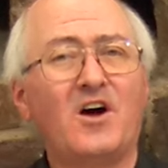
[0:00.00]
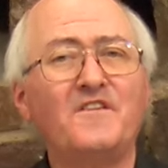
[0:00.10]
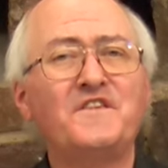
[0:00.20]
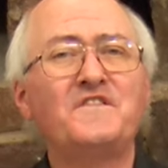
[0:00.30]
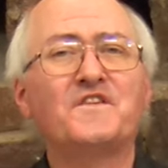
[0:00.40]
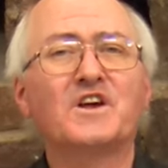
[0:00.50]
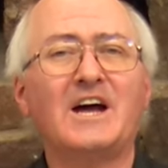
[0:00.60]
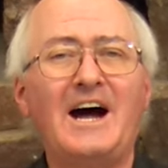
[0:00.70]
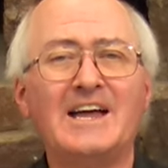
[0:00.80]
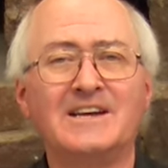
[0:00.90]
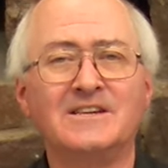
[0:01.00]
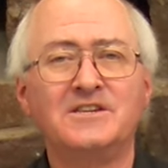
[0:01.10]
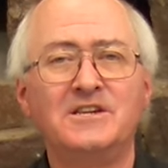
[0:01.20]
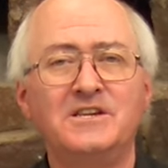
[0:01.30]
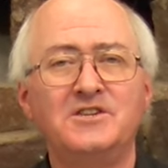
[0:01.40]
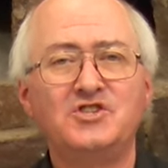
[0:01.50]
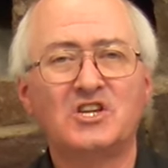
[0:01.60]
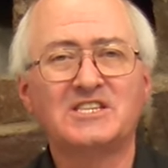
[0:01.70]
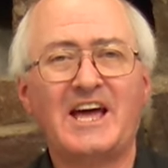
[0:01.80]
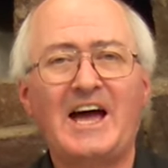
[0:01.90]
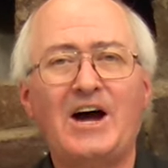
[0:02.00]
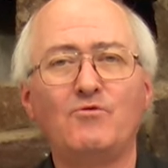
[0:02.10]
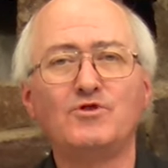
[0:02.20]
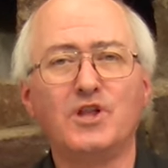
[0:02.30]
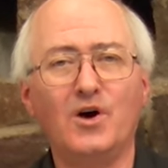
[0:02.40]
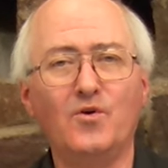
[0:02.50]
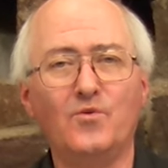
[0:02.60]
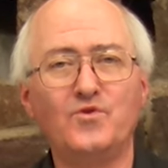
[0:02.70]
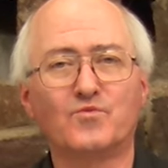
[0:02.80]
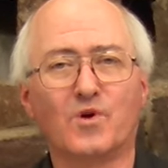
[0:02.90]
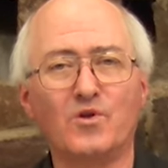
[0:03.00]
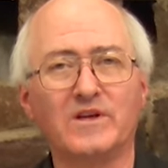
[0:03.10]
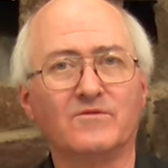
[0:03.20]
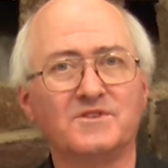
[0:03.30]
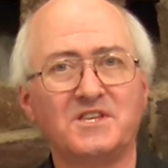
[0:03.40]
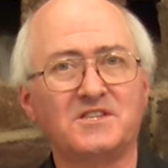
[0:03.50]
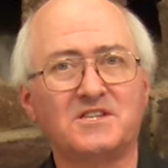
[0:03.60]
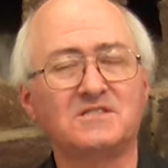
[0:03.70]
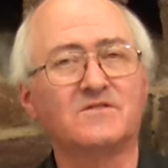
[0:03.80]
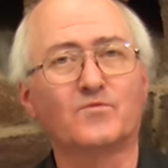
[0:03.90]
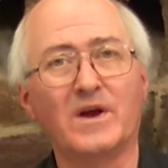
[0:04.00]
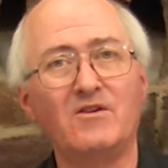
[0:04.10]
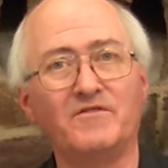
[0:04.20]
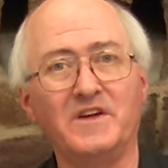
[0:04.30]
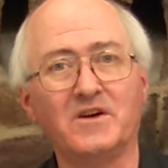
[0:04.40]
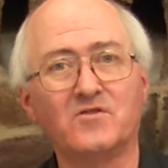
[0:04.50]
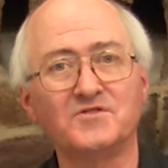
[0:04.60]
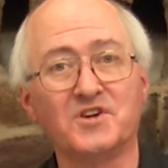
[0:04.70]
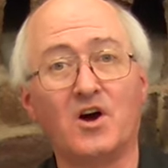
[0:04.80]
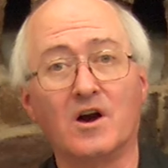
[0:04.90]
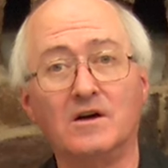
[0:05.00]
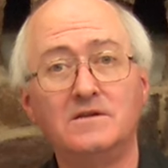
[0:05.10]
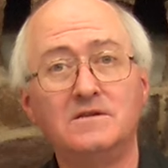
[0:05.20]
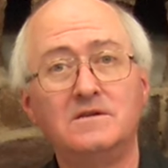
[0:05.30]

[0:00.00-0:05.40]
often forgotten just how low the rolling resistance of rail vehicles are.